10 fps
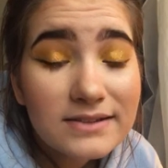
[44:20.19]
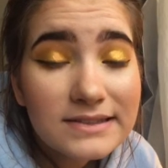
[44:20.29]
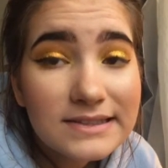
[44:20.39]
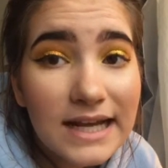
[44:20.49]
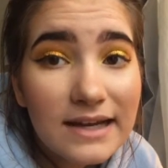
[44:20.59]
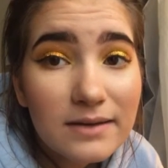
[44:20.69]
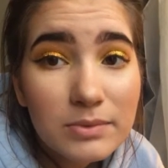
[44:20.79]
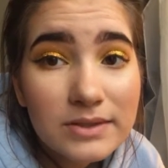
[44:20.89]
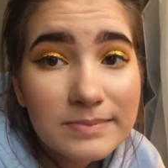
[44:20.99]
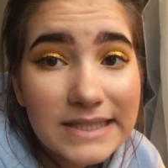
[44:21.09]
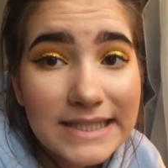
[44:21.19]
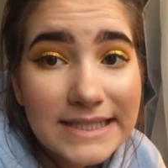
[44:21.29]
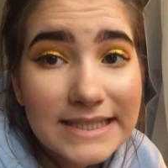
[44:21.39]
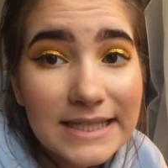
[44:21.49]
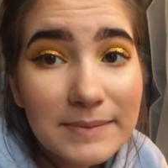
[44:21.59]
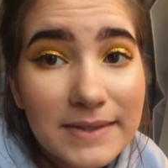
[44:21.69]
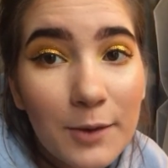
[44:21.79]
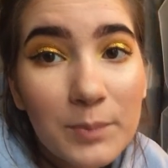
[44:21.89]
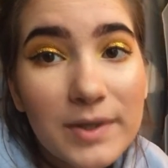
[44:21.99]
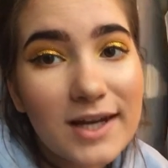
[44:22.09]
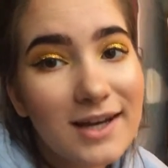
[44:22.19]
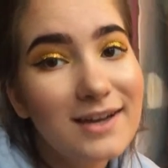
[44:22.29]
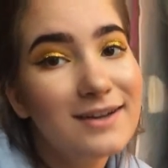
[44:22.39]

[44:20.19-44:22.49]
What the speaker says: Stay up with me. Keep me company.